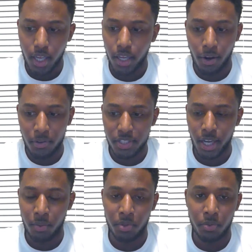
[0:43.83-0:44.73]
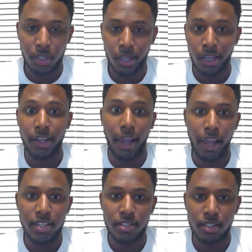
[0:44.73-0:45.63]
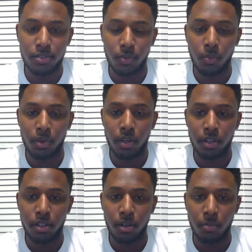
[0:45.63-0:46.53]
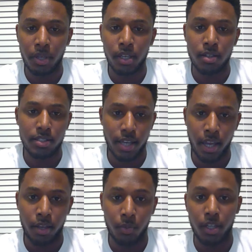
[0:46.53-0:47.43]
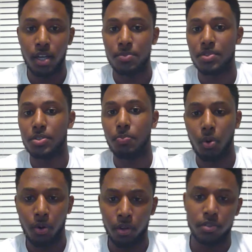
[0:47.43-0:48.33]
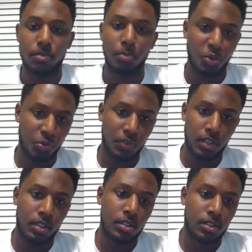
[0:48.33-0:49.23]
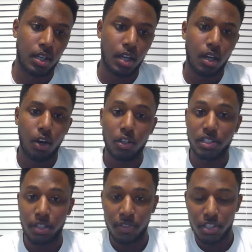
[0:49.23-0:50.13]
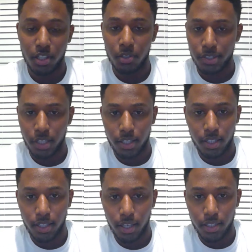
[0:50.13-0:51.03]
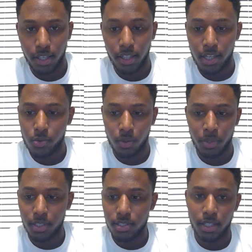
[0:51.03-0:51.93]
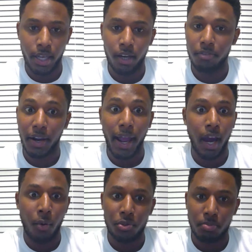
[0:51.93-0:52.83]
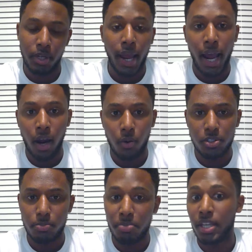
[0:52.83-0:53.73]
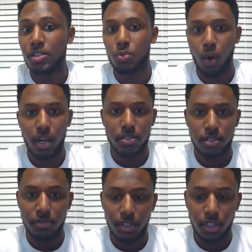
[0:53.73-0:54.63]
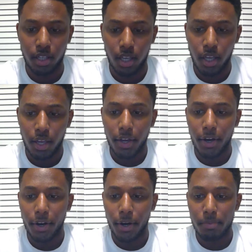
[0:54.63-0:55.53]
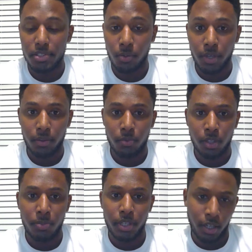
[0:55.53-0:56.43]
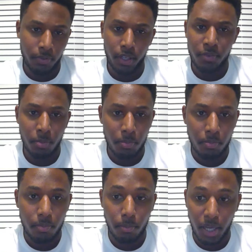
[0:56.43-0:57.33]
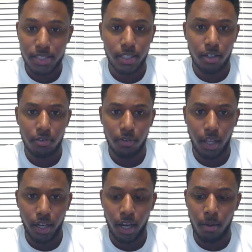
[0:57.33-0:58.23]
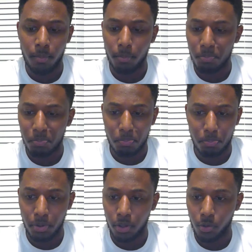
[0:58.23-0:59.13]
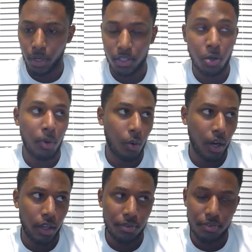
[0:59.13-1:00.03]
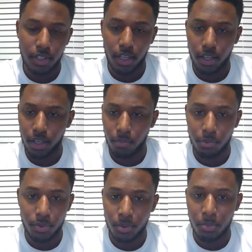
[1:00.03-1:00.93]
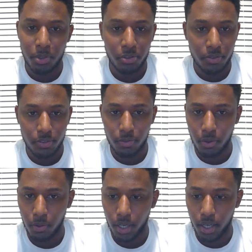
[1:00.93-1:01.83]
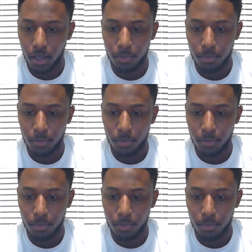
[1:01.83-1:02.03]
And the only time we're really engaging is when we're, being entertained when it comes to sports, movies, or TV shows or anything like that. That's when we can sit down for hours upon hours and binge watch TV. And so we have to really be careful. Even myself, like I'm pulling away. I told my wife today that I'm through with movies for a while.